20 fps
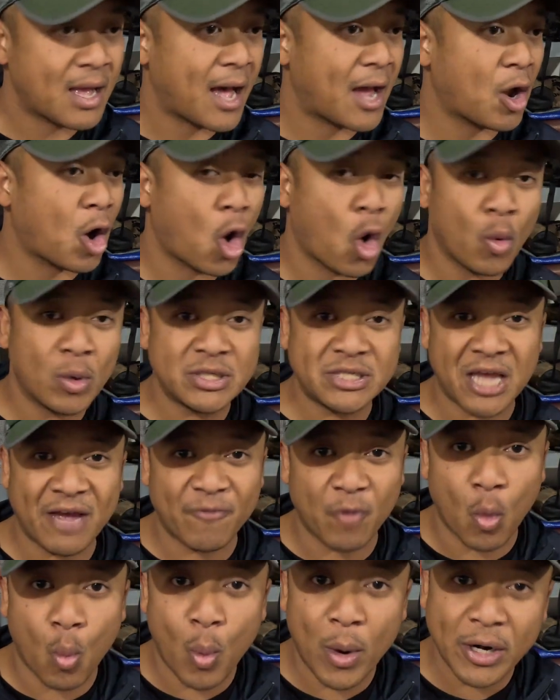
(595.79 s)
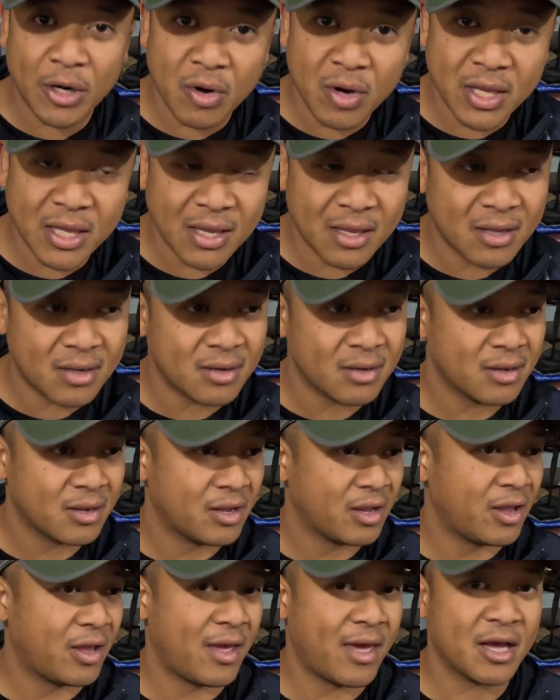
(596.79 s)
I always have a winter kit,
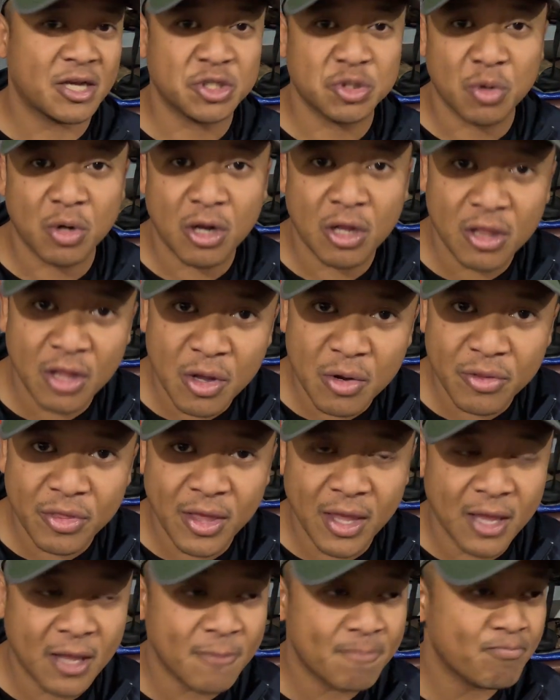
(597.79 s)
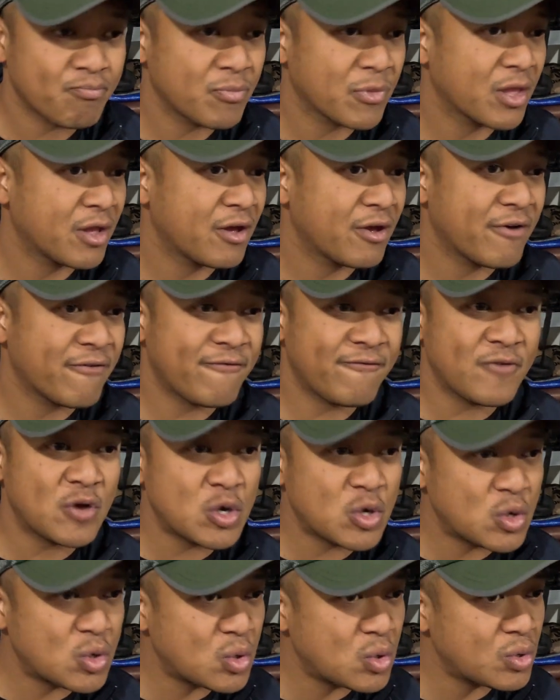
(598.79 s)
extra clothing,
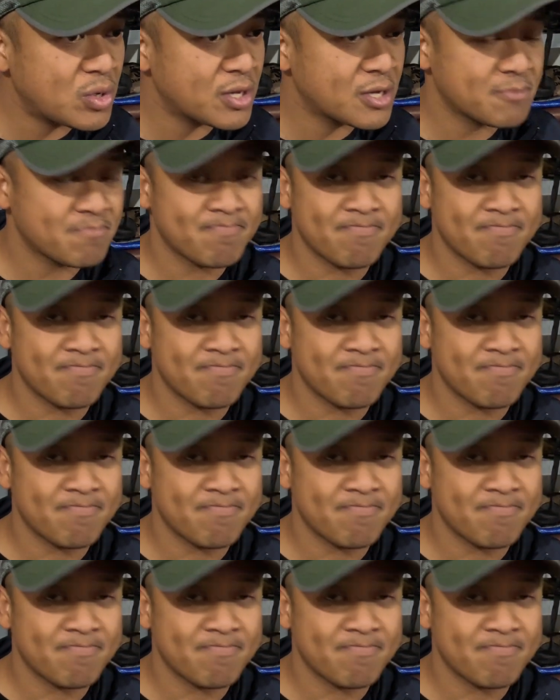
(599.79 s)
food,